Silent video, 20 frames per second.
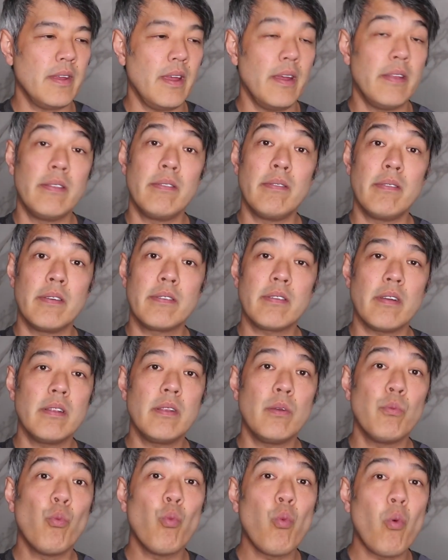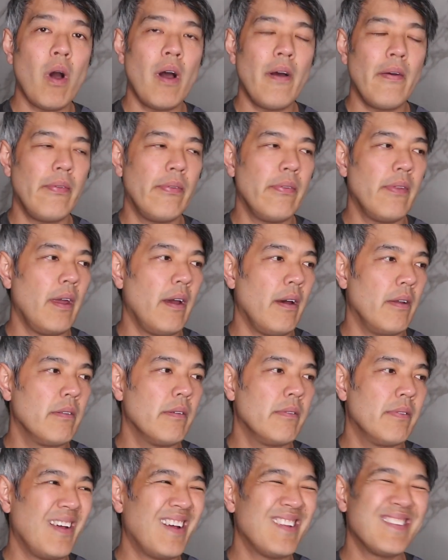and there's only one out
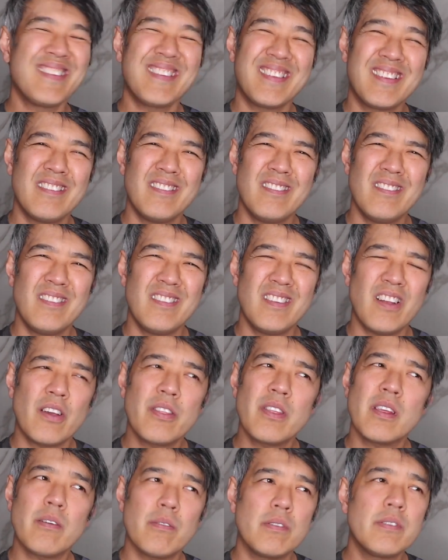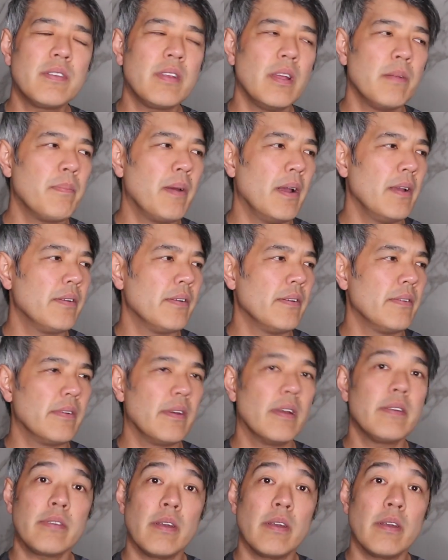of that, I think it was 10 patients, yeah?